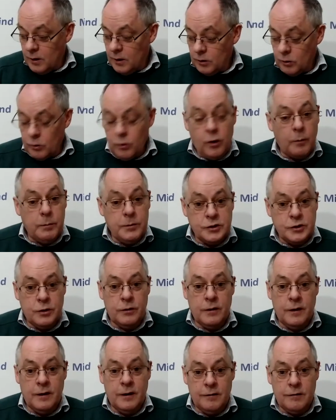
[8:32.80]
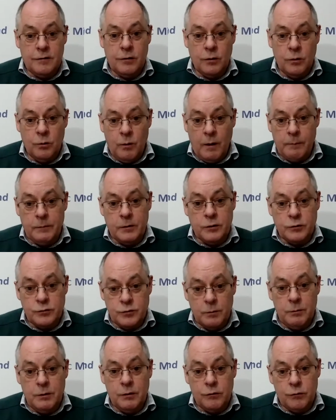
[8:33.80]
good opportunity to
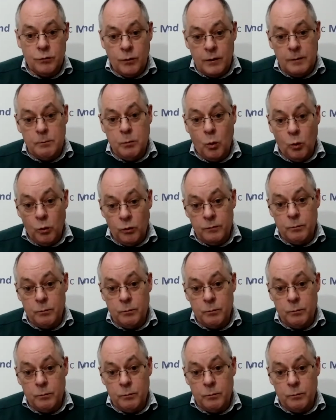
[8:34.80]
contribute to an important